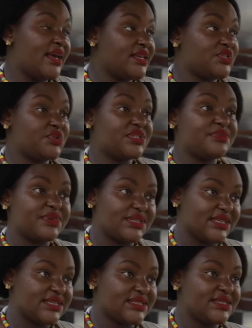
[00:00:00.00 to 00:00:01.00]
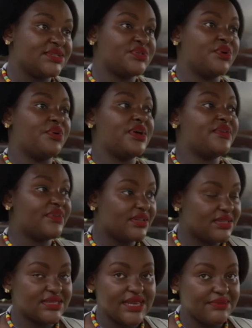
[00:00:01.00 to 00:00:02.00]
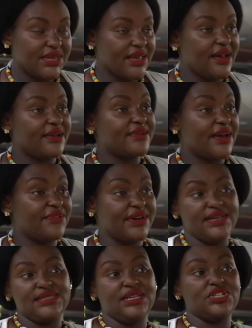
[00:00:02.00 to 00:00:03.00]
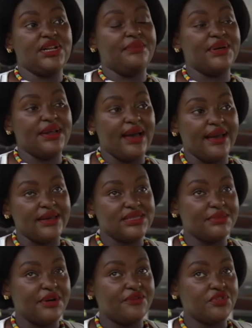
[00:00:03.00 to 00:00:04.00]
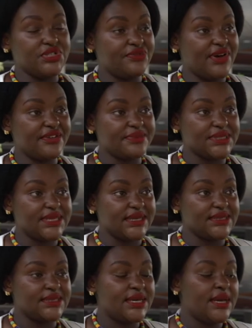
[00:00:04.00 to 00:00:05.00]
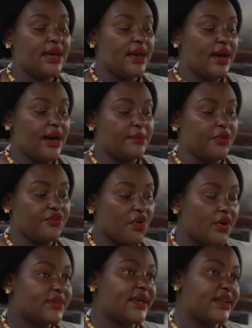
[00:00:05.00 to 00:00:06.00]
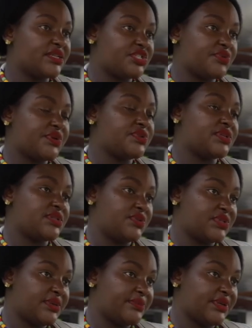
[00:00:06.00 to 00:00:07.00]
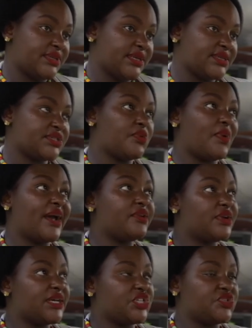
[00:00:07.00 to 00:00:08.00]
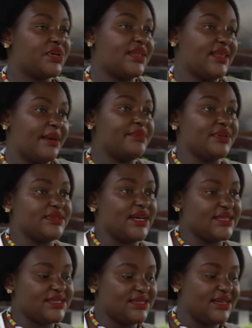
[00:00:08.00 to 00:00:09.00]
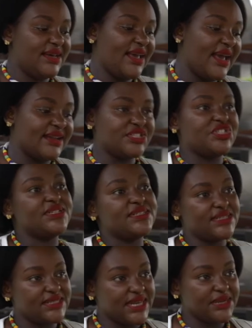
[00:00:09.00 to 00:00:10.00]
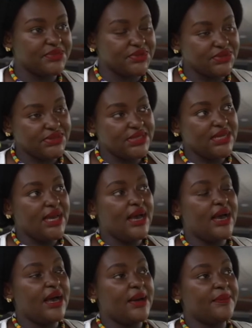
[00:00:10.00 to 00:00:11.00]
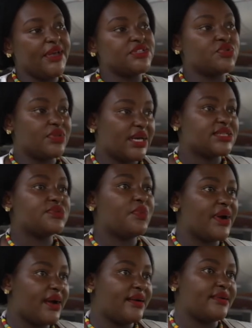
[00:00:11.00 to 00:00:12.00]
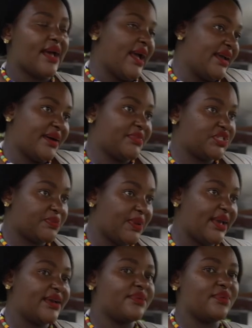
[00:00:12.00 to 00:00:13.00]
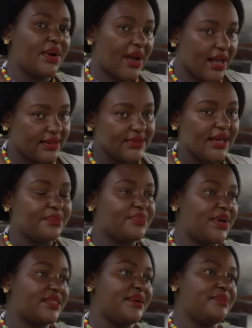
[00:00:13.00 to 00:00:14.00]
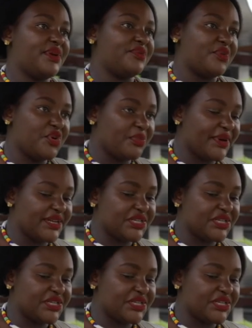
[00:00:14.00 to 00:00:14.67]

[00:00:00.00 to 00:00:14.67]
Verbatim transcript: is used in buildings. So even the same thing here in Africa, it's actually a bit higher. It's about forty-five percent um, of all the energy we use is used in buildings. So why not ensure that that that energy is sustainable um, and so that's where I come into play. I'll help either be renewable